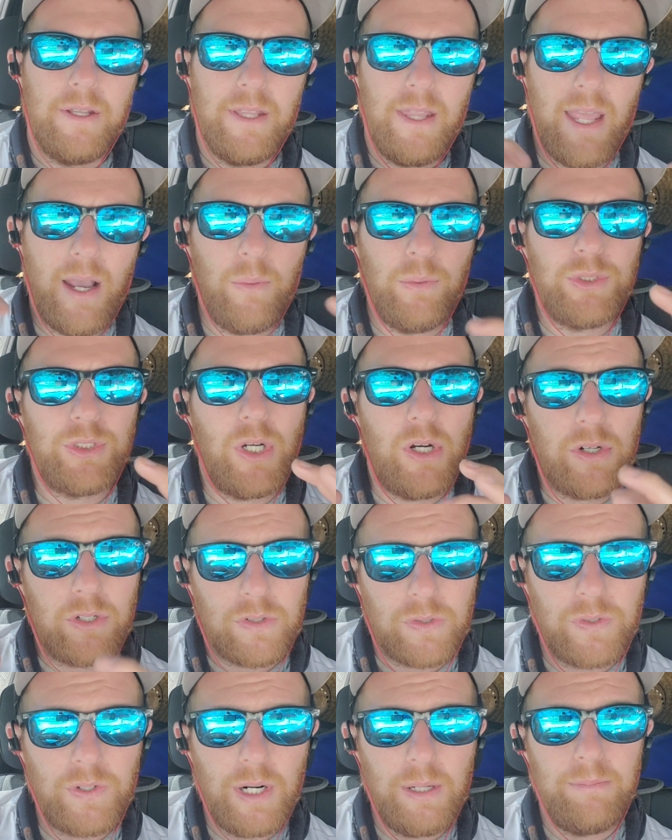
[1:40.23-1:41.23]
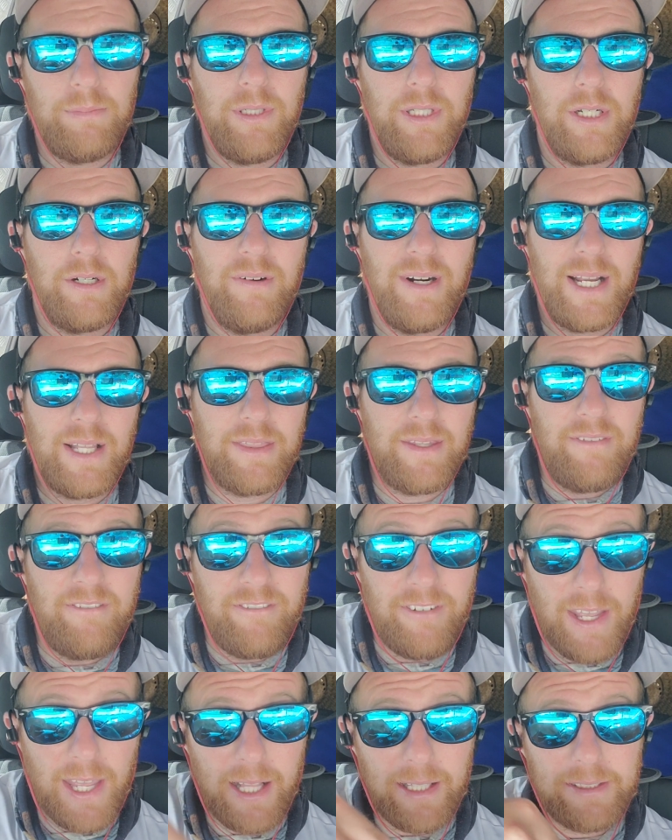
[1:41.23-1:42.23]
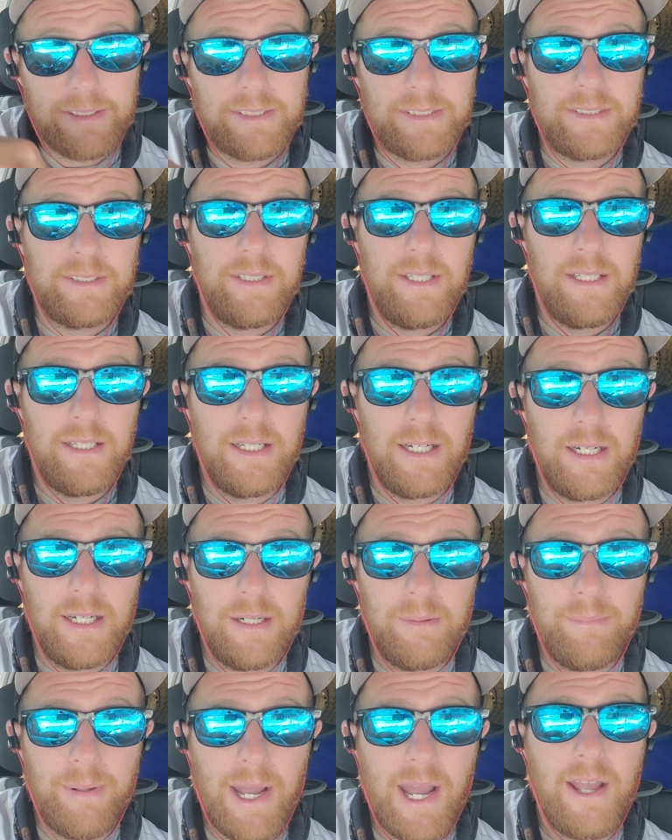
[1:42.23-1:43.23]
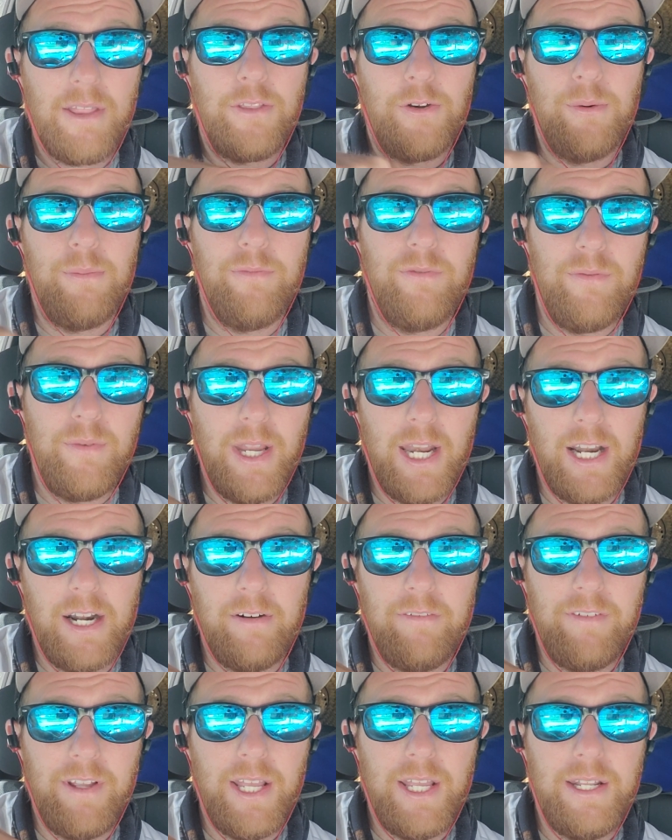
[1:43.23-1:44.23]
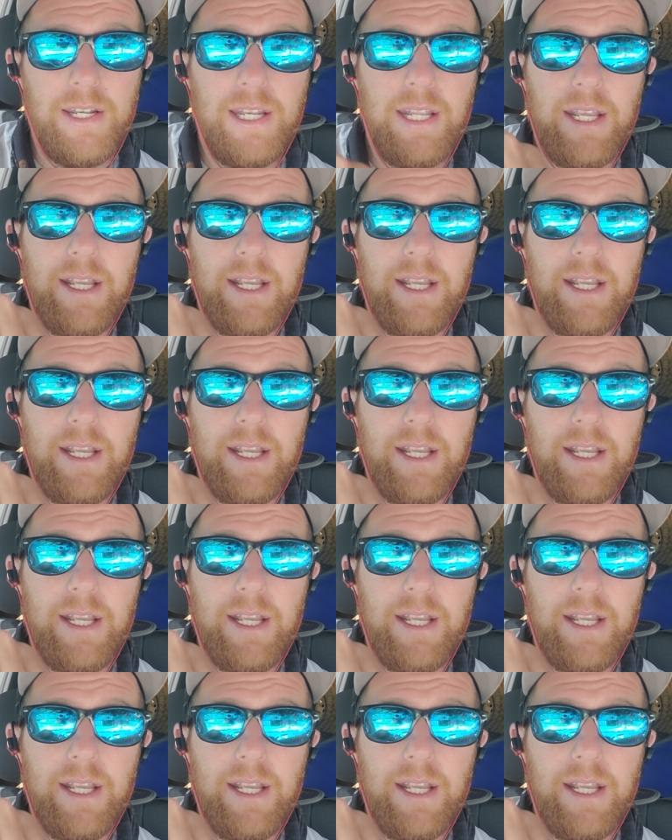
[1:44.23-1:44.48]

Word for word: That was all crumbly around the vents, the uh, bathroom air vent,